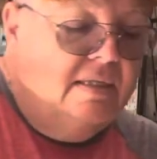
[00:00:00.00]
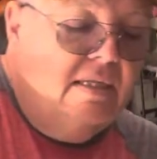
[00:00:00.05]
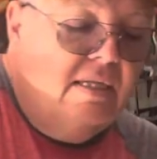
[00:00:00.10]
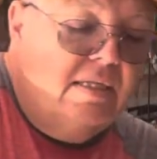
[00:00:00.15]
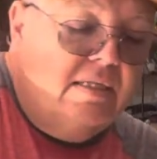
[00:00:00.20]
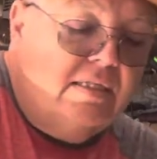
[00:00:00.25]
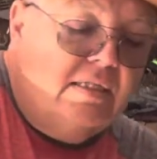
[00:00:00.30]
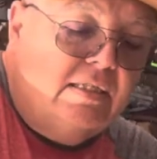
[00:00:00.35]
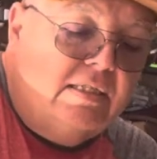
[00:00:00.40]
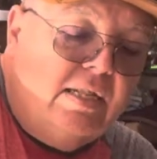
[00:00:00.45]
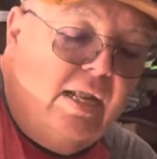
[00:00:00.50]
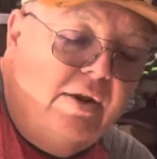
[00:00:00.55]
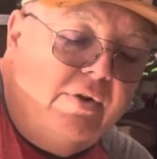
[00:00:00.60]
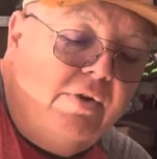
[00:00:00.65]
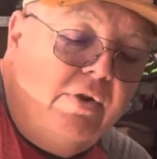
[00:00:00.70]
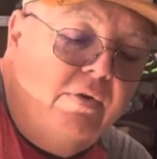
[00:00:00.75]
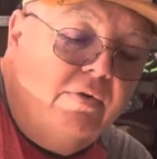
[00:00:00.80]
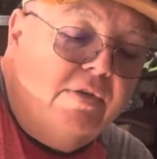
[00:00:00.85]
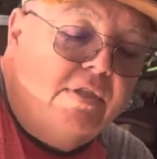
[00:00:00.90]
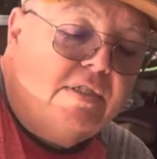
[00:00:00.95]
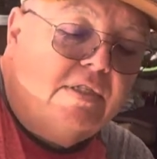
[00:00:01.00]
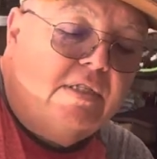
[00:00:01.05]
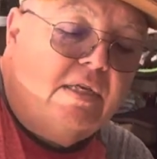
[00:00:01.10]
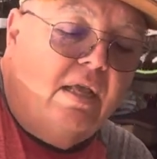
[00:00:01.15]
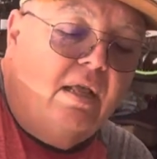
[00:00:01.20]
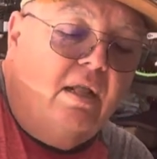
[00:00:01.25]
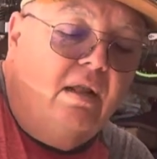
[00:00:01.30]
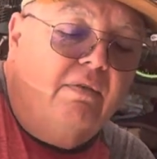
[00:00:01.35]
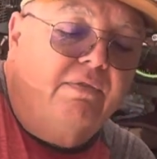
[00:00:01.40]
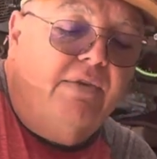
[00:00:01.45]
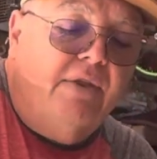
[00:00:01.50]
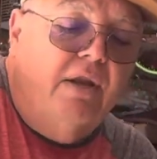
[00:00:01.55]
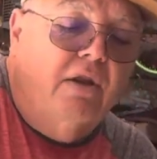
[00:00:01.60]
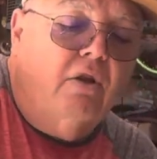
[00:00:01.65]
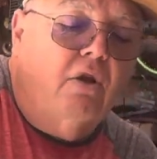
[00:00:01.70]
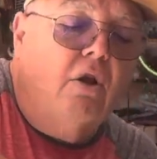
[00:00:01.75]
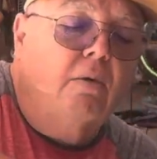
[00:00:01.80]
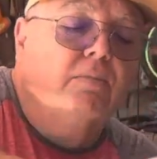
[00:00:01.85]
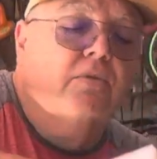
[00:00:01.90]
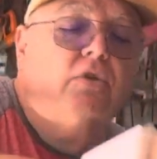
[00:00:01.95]
the stereo itself. It
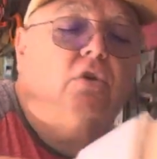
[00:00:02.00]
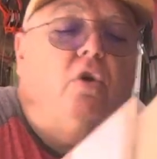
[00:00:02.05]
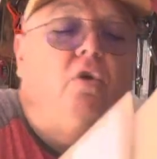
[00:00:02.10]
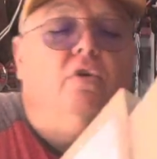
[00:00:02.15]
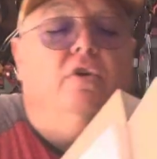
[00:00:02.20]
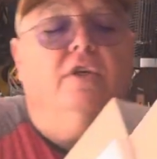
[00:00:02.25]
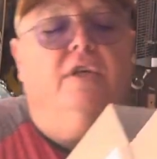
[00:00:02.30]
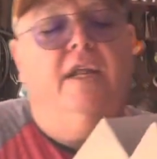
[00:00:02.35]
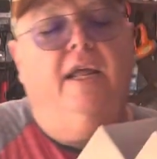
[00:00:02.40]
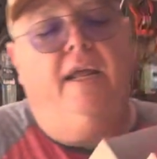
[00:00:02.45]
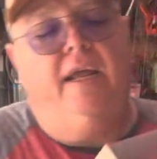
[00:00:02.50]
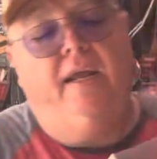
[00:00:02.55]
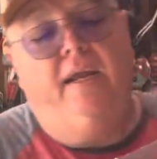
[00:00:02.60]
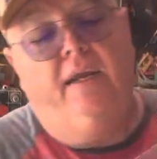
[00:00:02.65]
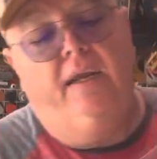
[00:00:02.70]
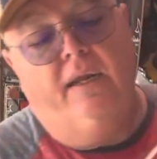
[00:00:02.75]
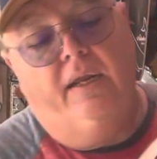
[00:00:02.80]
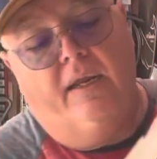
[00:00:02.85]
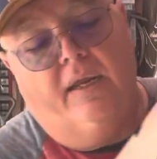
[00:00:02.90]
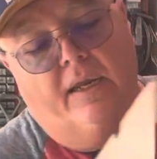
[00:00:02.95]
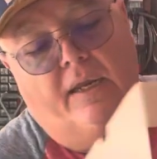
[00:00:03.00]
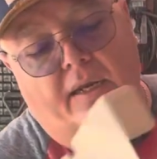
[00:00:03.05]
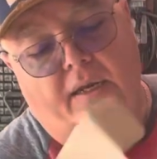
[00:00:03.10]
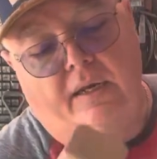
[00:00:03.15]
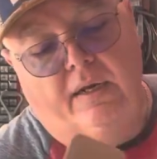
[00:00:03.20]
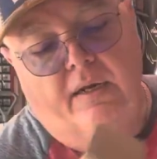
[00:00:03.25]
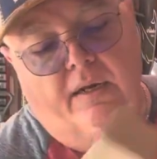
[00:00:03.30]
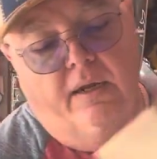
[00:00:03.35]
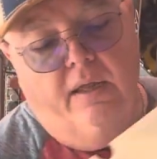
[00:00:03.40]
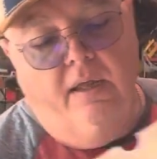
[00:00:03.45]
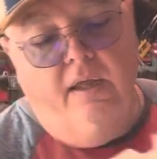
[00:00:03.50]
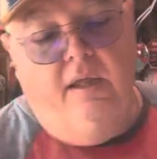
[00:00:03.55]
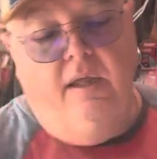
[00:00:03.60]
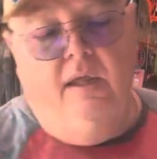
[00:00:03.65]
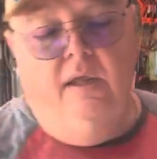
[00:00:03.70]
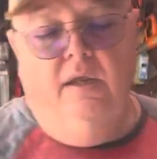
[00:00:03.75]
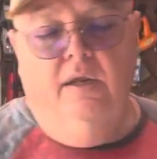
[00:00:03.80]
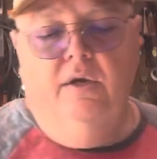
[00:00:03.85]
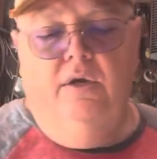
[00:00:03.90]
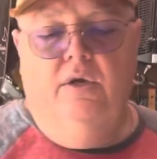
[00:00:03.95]
comes contained in
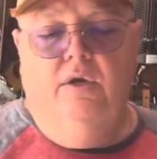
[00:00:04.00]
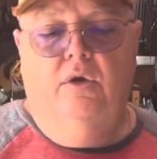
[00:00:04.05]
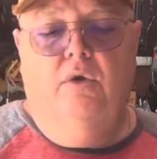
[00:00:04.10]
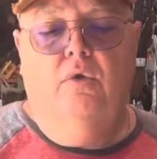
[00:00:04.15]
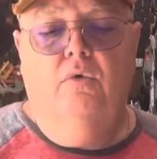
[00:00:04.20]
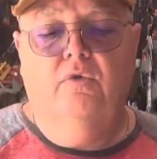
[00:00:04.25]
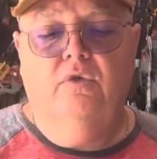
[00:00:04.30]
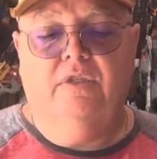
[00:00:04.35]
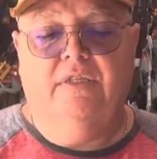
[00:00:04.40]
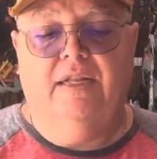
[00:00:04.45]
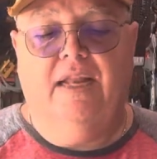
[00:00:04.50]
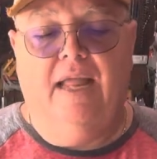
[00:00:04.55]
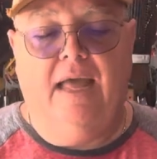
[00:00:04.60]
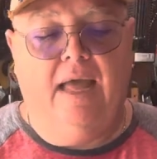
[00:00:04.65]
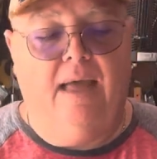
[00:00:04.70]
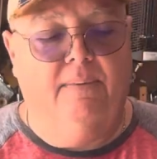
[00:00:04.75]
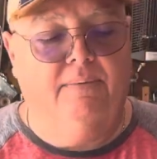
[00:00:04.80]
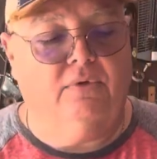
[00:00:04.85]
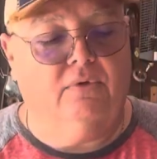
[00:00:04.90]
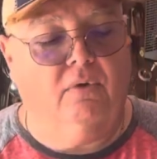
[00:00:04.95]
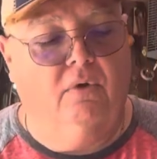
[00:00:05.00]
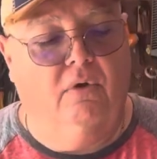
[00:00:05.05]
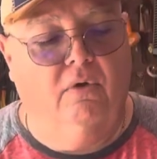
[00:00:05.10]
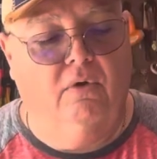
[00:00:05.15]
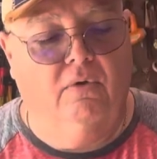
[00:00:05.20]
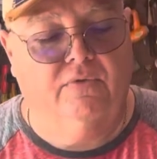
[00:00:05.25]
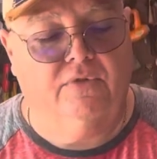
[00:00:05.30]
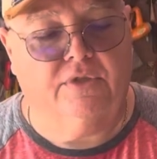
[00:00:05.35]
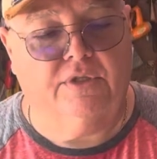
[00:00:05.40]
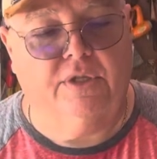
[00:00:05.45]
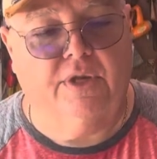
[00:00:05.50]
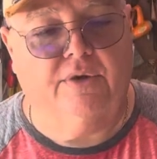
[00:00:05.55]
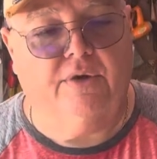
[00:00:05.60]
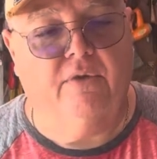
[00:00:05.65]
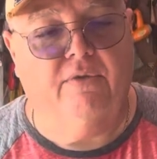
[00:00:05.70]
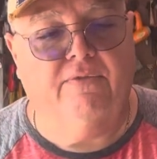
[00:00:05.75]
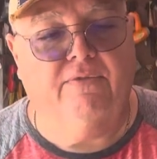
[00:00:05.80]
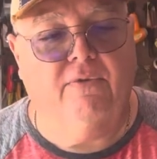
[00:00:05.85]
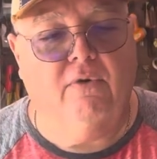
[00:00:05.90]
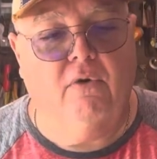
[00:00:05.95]
2 slabs of stereo
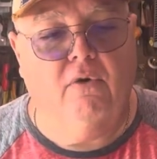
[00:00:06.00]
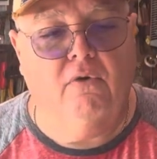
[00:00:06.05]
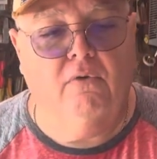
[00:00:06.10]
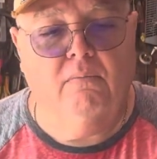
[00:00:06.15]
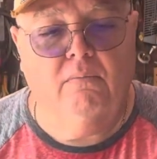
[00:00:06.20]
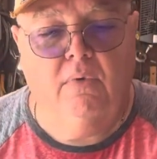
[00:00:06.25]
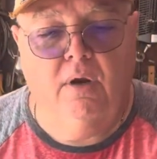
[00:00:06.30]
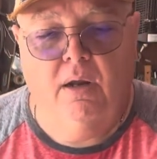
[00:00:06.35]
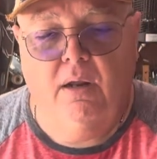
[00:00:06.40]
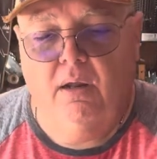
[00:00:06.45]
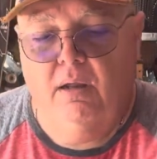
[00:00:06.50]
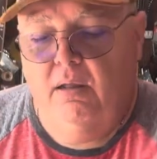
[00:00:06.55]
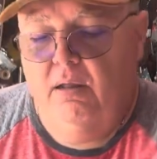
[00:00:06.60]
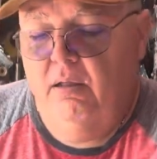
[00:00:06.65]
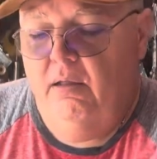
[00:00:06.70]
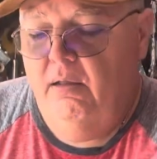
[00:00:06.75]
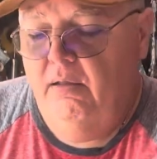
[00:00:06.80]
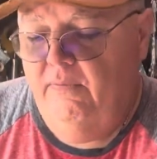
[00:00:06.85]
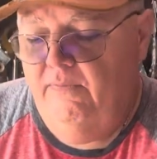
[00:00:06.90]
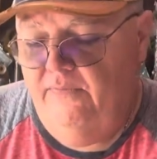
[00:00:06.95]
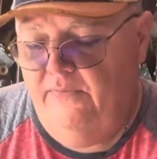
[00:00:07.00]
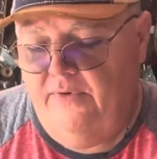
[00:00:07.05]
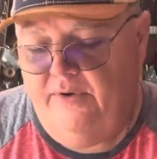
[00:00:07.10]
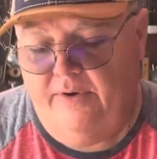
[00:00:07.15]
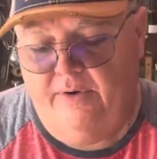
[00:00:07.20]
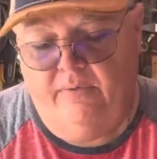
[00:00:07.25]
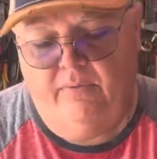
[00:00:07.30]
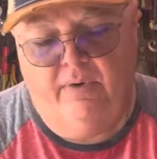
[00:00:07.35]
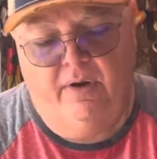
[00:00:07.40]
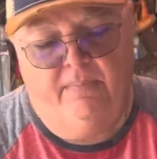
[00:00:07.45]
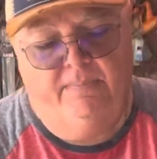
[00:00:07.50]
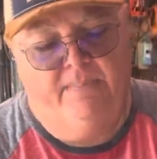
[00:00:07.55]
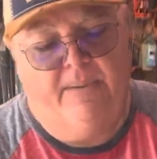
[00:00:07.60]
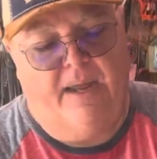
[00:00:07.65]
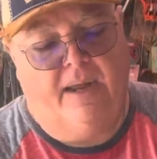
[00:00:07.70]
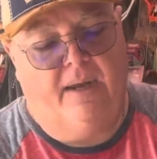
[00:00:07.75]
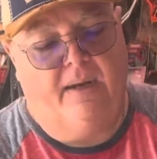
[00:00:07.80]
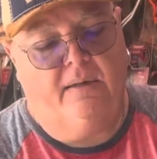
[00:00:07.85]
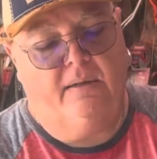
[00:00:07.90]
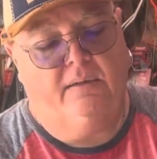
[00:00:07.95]
foam, very well
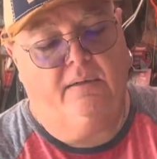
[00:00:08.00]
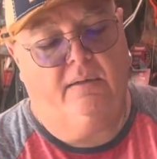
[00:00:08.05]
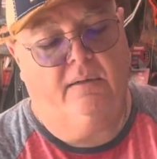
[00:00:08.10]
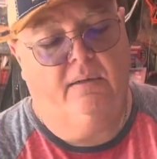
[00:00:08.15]
packed.